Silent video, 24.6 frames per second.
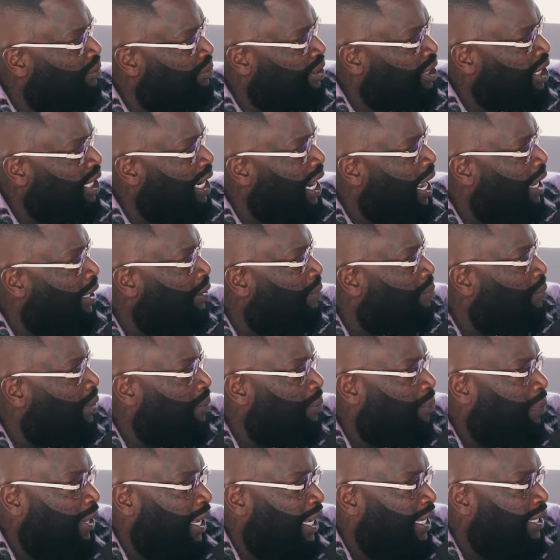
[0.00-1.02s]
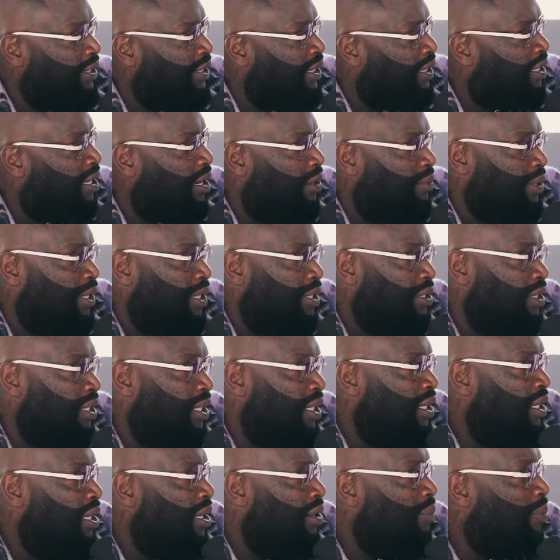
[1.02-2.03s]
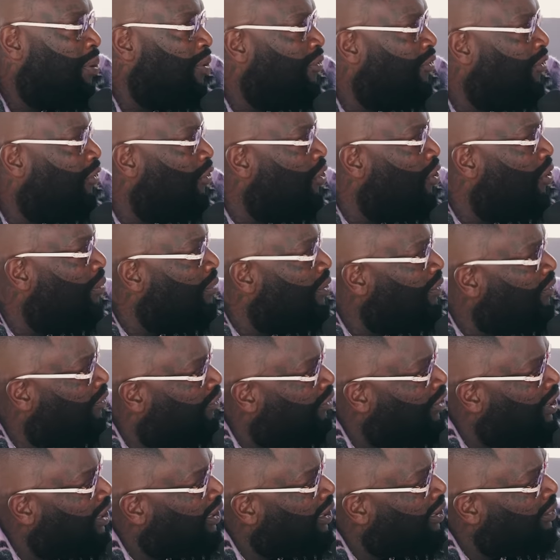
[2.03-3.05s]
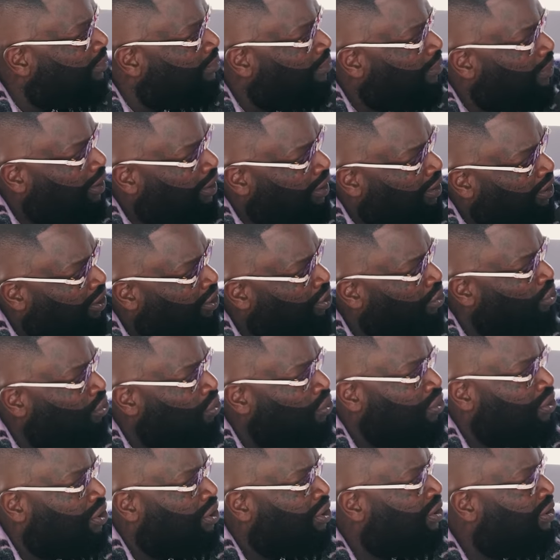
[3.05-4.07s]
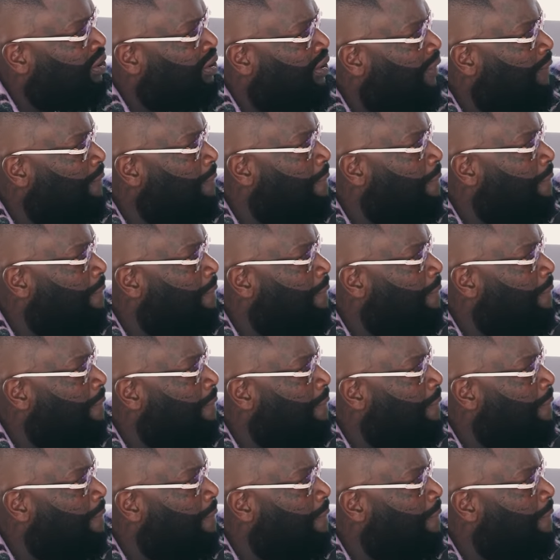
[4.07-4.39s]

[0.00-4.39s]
I'm saying? I done been paid to come and perform in fucking huge